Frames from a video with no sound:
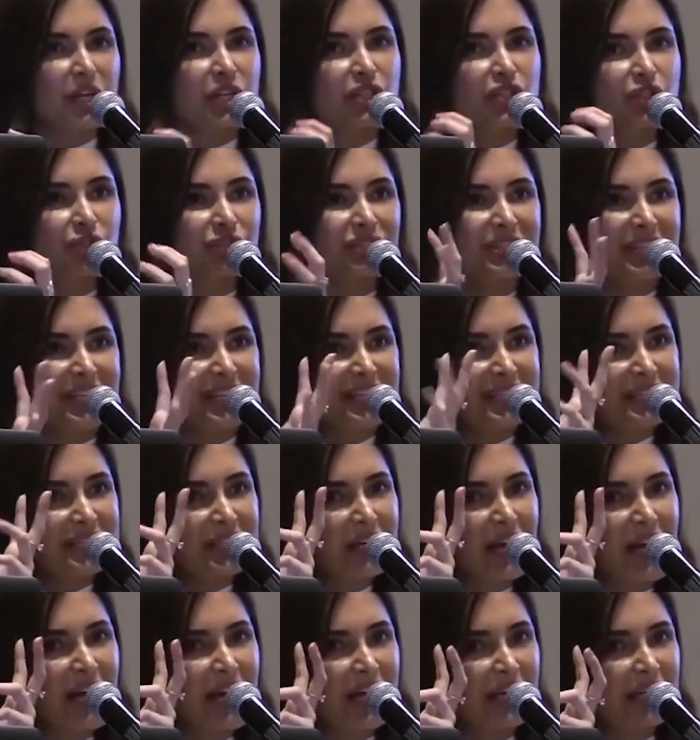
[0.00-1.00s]
So
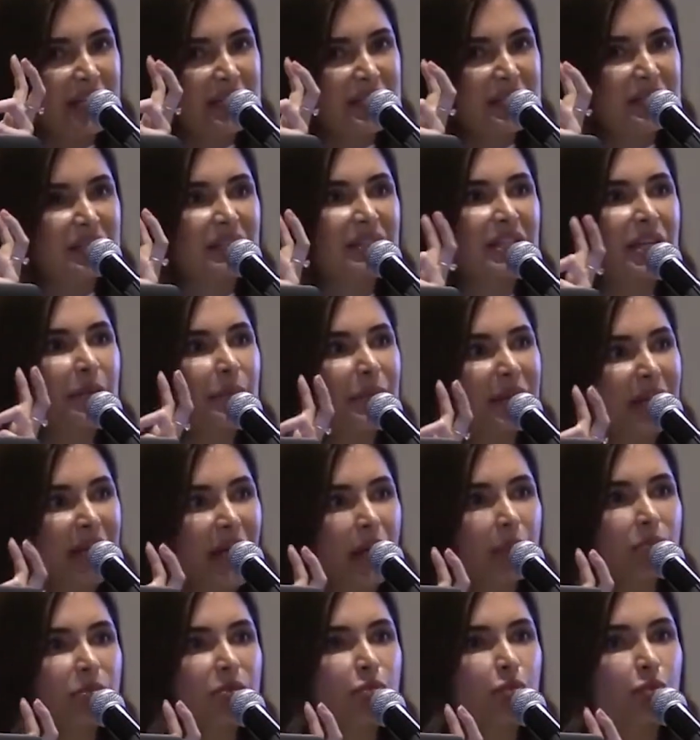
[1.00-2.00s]
these guys, they
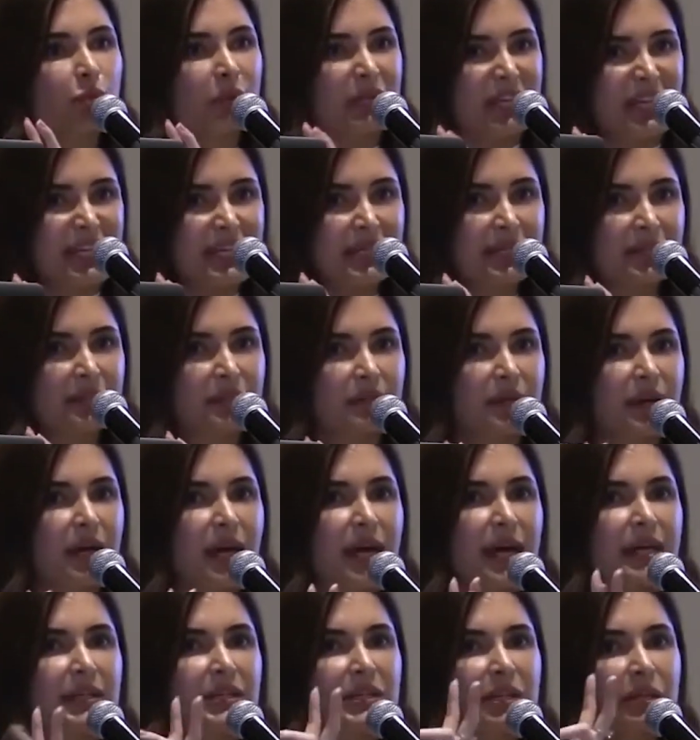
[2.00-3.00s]
become weak
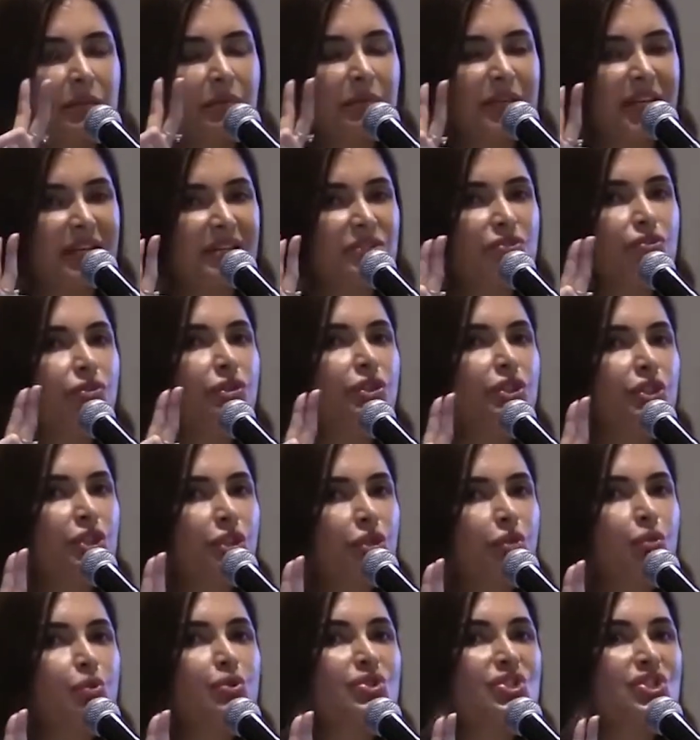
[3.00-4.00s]
and they get
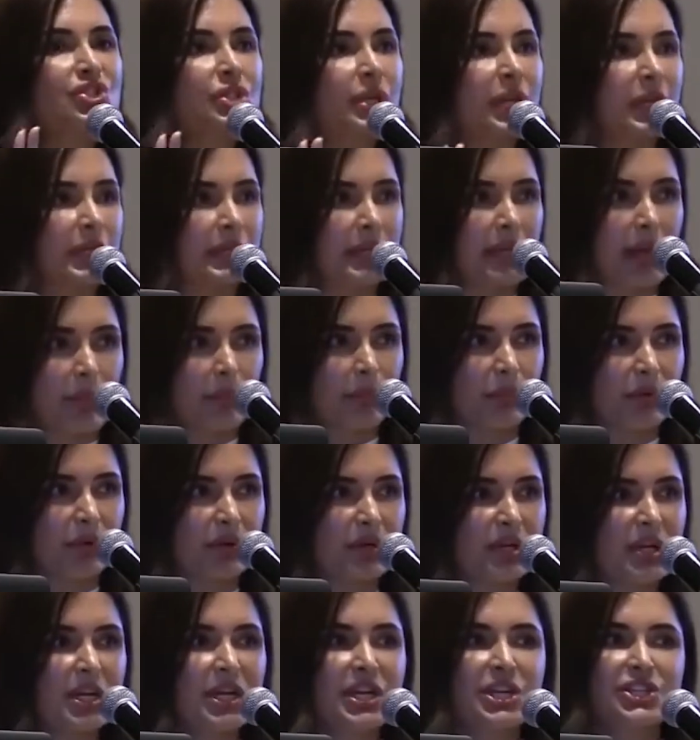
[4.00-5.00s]
reduced in number.
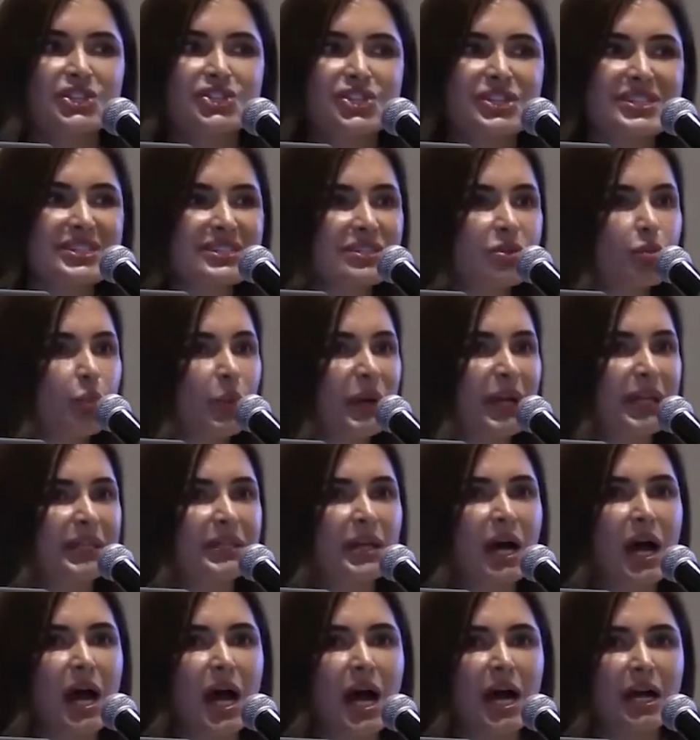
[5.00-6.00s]
Just the way
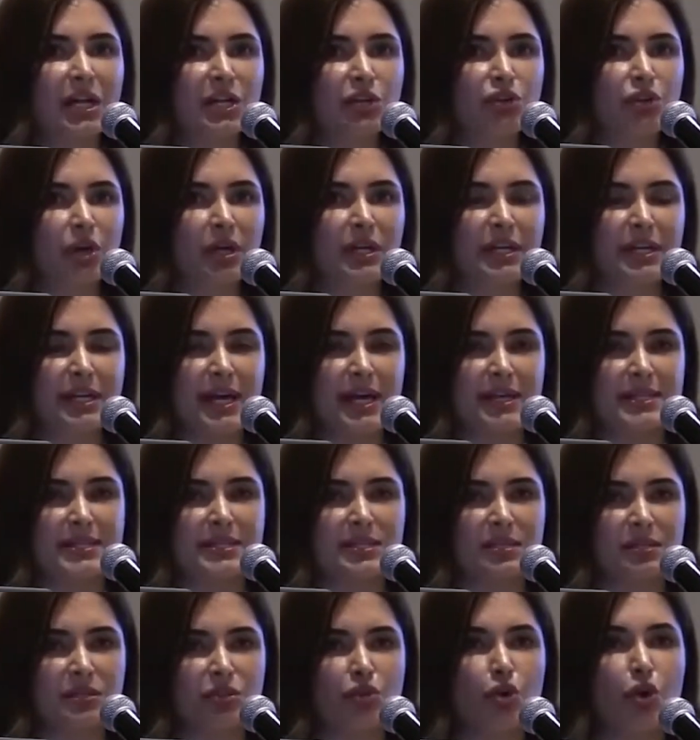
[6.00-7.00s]
the hyaluronic
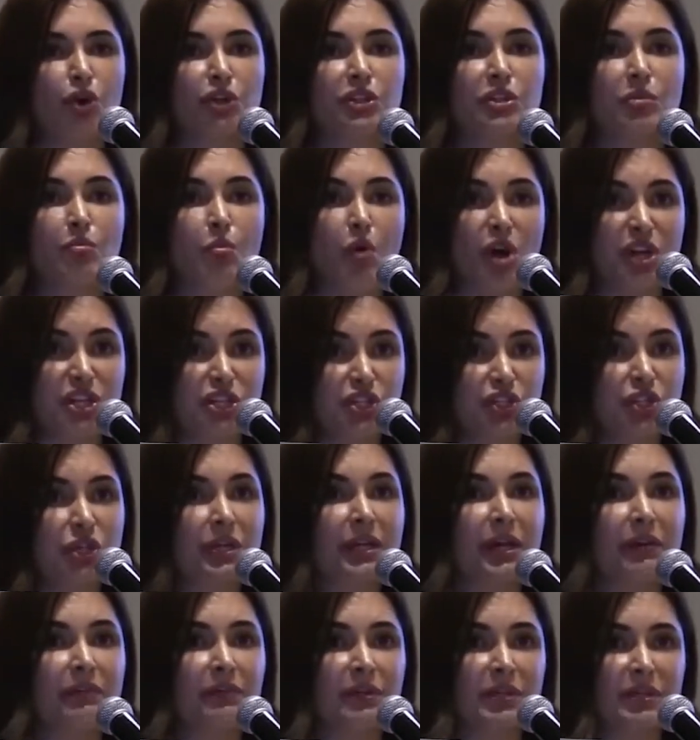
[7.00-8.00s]
acid or the moisture
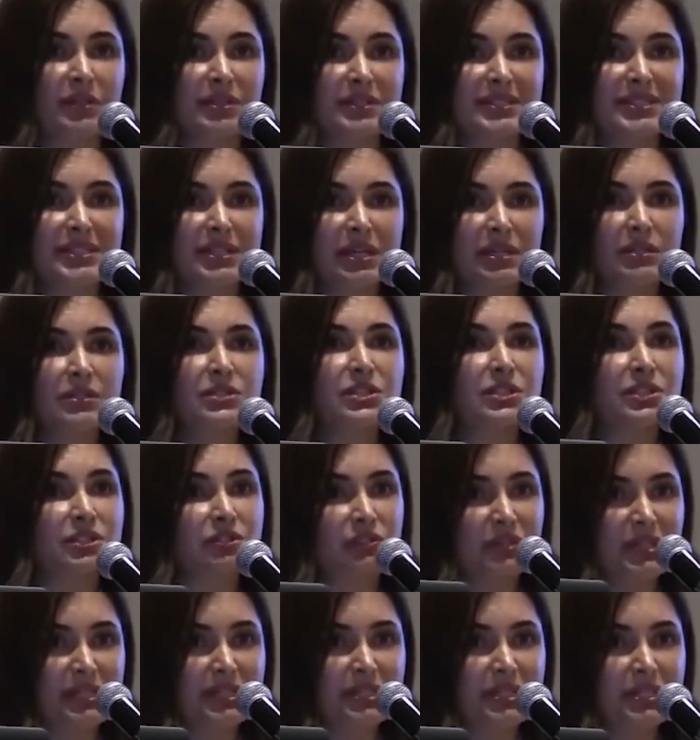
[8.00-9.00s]
level in the skin
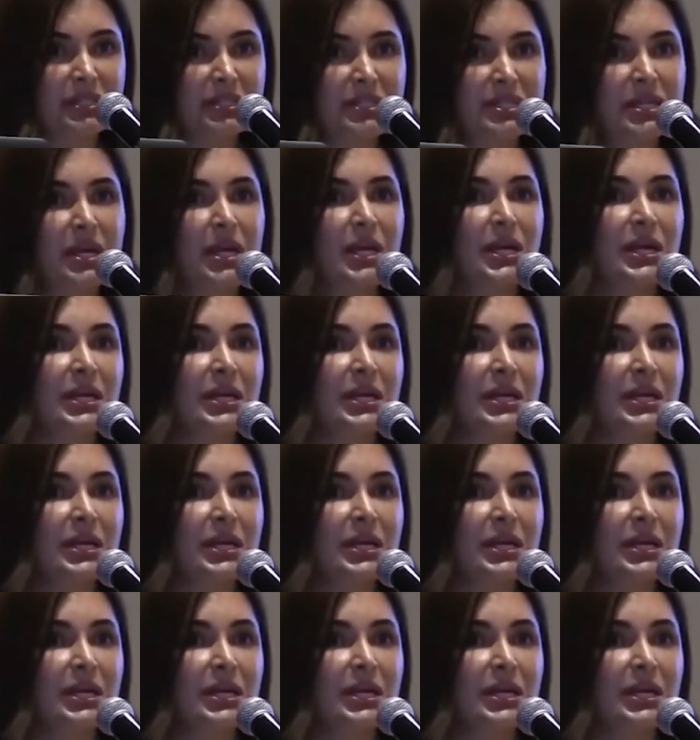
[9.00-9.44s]
decreases,